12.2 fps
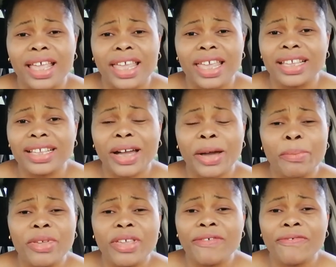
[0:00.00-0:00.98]
it can
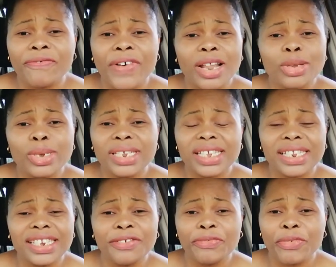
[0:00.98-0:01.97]
be valued
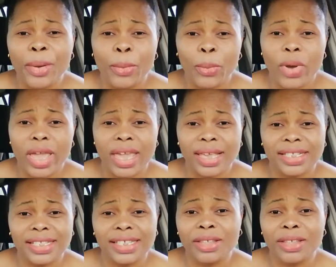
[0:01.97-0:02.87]
in different ways.